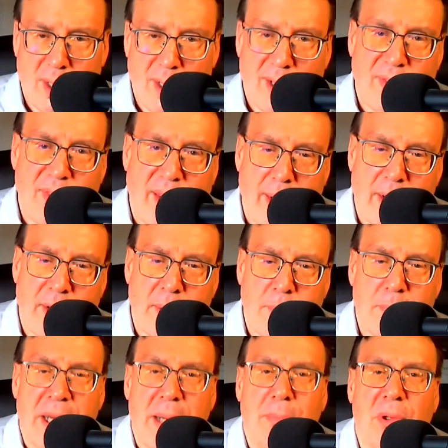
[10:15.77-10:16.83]
than
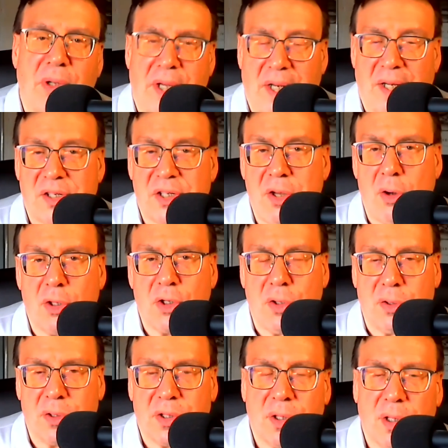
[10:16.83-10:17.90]
people needing
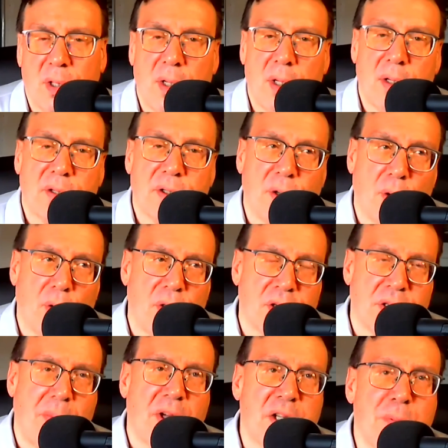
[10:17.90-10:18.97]
snowshoes. So there's
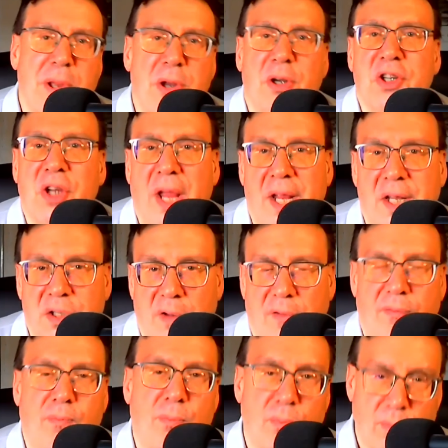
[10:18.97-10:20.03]
a much better chance of
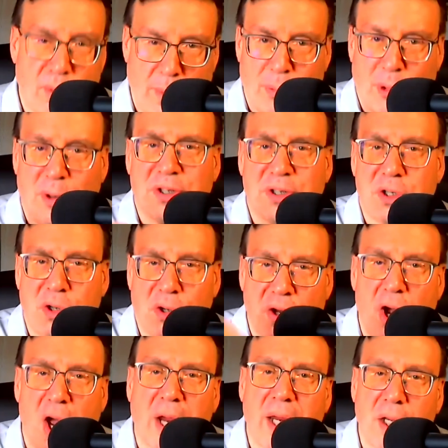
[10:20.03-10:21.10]
the person you're
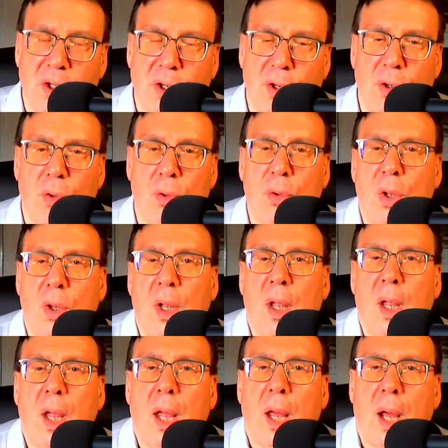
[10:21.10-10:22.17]
talking to
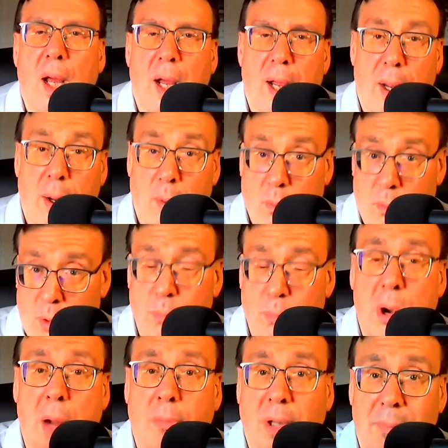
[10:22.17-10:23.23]
would
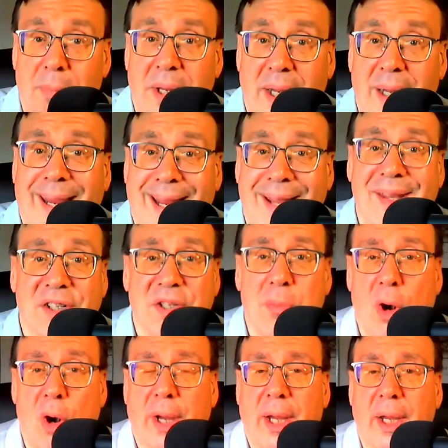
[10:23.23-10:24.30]
probably be in this
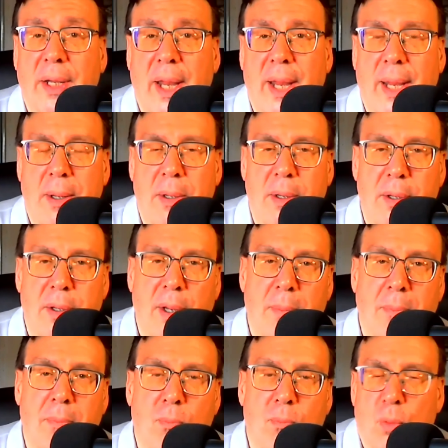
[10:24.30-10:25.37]
market
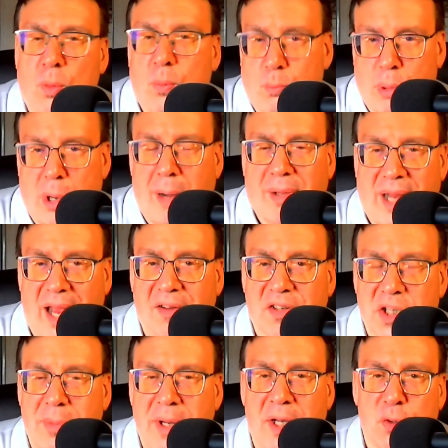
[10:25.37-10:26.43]
and would probably have
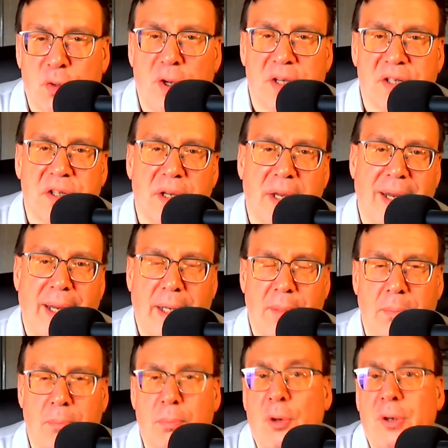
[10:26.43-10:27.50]
some interest
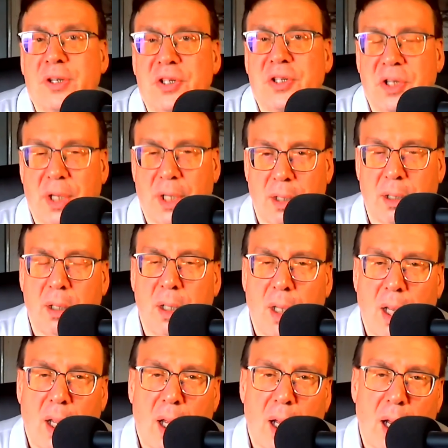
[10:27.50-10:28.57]
in purchasing
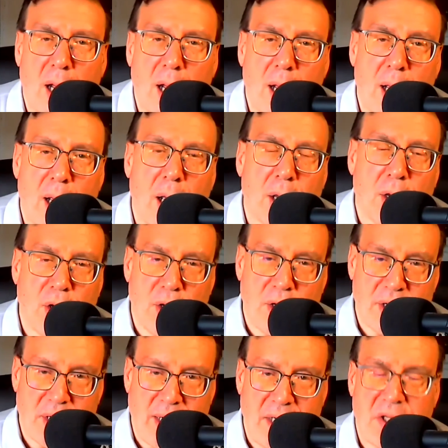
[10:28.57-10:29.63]
a
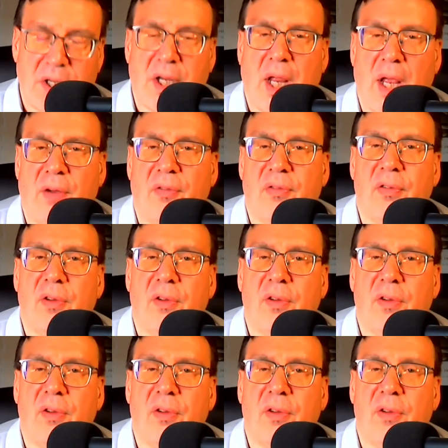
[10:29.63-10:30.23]
good ETF.